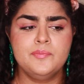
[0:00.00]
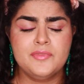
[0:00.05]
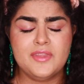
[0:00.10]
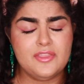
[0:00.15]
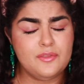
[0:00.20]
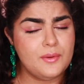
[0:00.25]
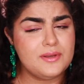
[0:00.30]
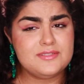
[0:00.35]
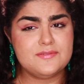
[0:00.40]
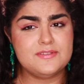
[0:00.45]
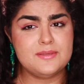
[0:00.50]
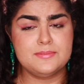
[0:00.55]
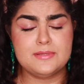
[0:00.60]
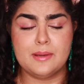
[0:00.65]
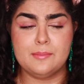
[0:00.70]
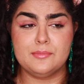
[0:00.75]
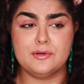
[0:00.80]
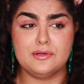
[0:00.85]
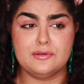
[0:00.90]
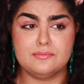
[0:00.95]
the rest of
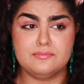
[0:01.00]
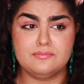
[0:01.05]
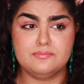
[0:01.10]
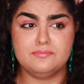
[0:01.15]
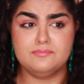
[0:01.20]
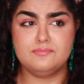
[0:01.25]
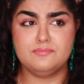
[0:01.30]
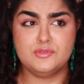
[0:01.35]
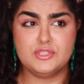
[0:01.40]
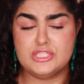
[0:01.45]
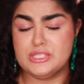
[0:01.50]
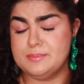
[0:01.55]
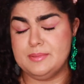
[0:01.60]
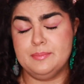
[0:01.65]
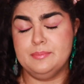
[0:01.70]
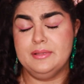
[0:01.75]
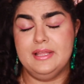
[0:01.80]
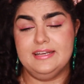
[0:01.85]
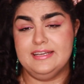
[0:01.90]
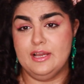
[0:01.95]
September should be
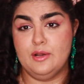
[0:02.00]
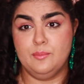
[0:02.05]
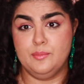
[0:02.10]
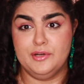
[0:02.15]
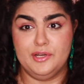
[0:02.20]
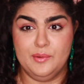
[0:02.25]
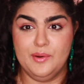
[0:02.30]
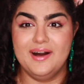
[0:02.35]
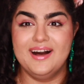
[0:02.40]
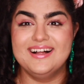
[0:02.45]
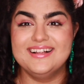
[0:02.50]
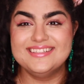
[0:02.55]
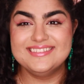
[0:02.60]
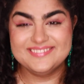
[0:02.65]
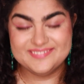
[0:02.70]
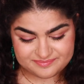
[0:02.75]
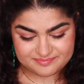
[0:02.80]
planned out pretty well.